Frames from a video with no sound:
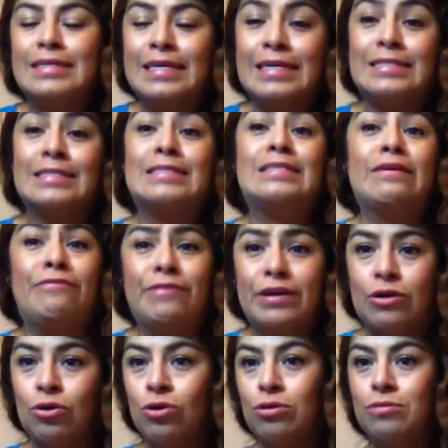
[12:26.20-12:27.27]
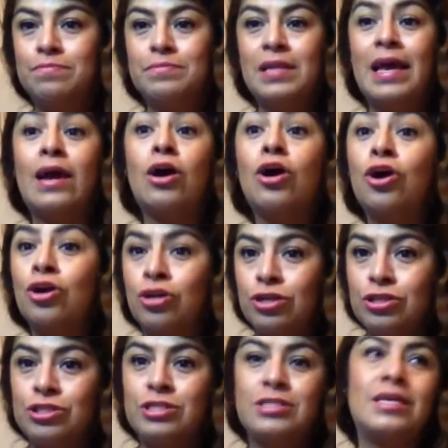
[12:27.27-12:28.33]
it's difficult. It
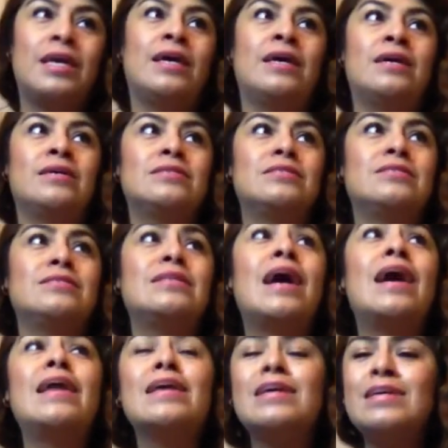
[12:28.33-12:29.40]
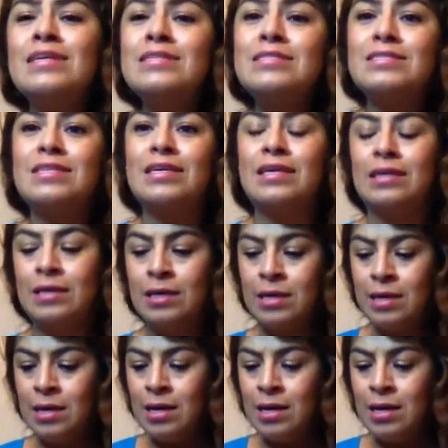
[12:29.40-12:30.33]
hurts. It's not easy.